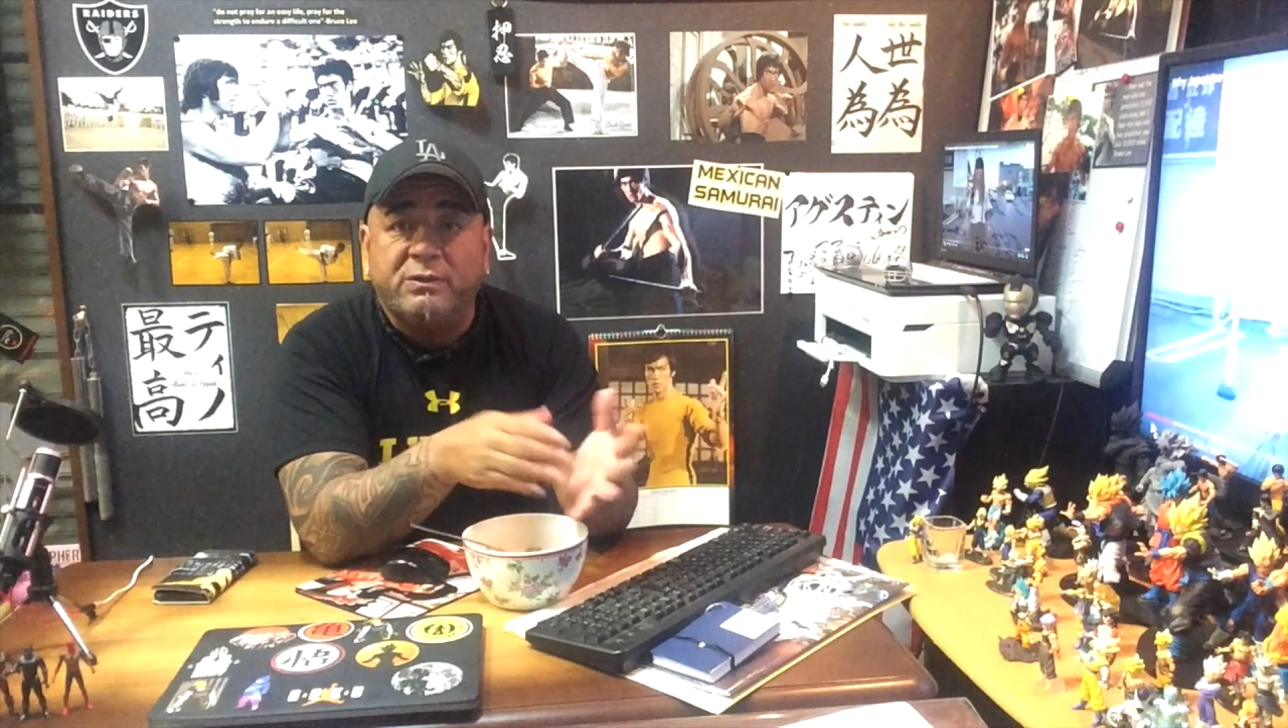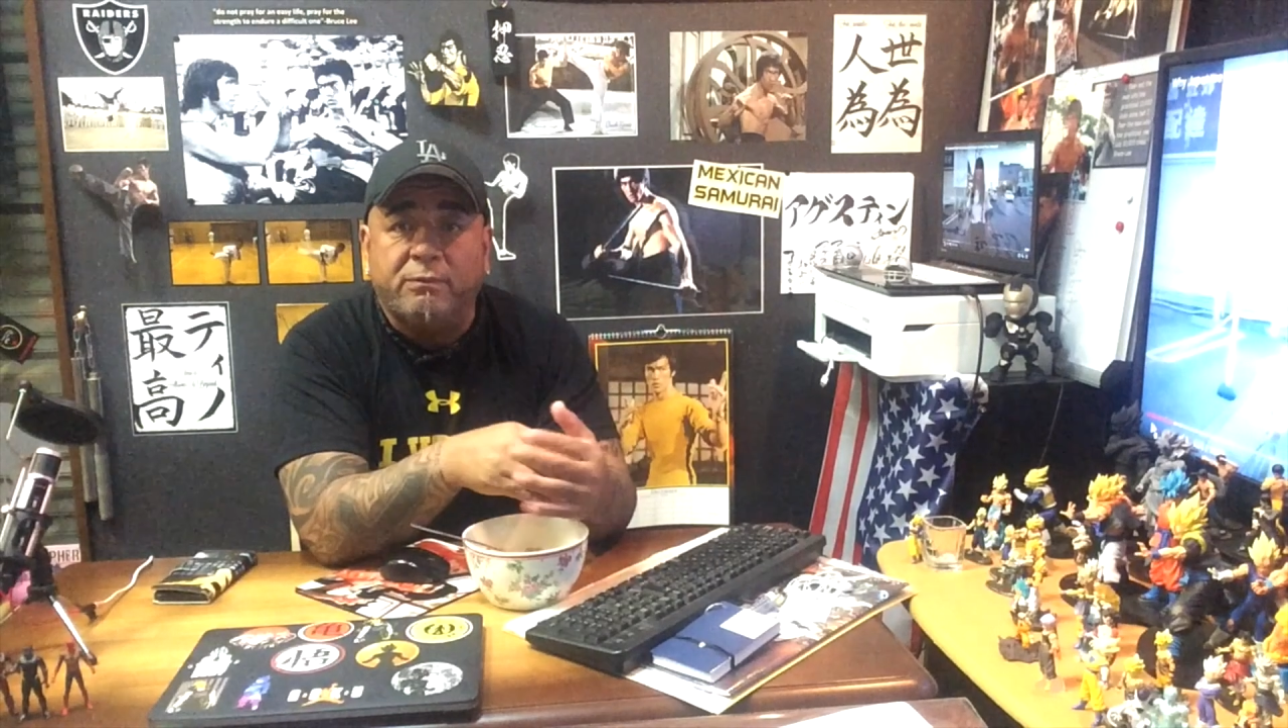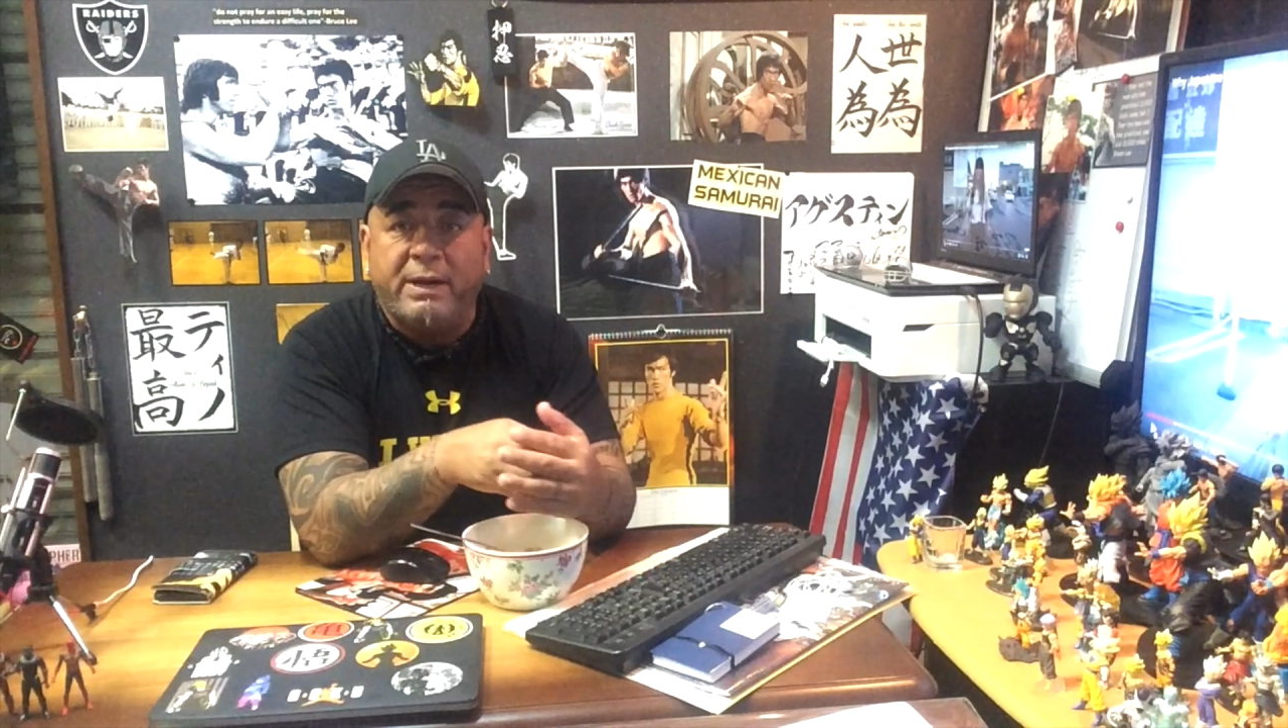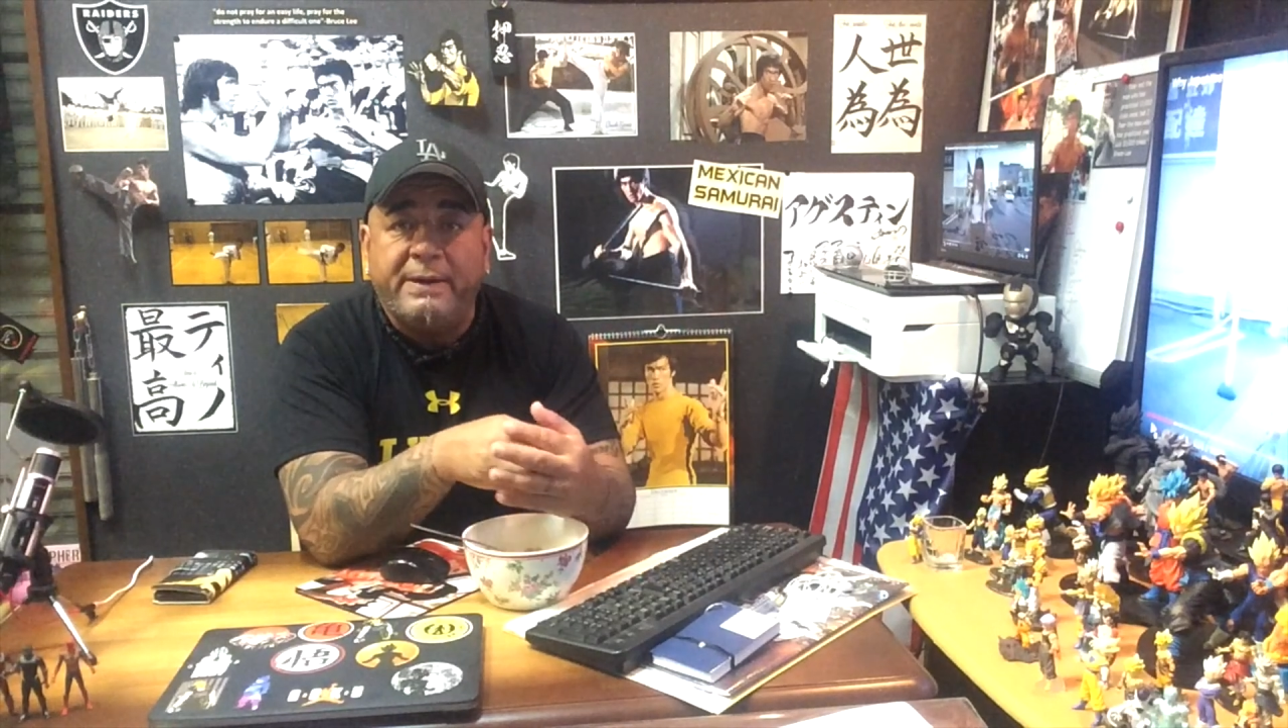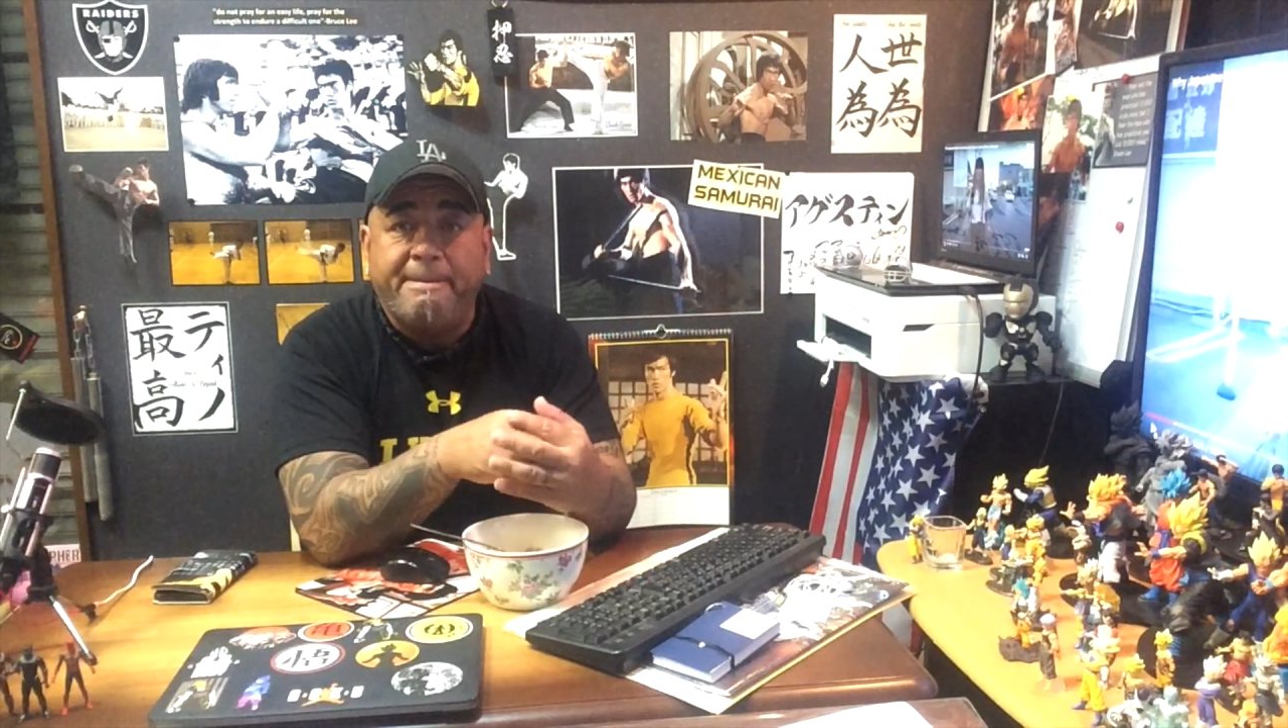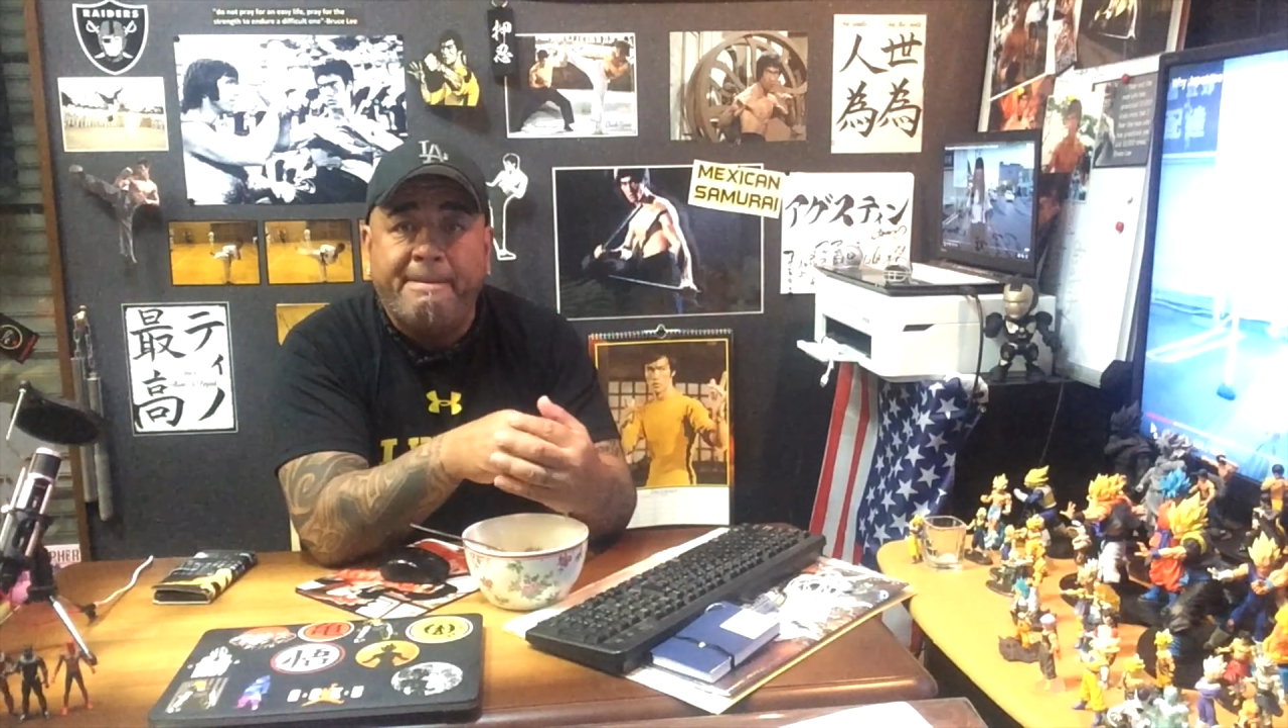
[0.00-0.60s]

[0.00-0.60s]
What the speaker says: right?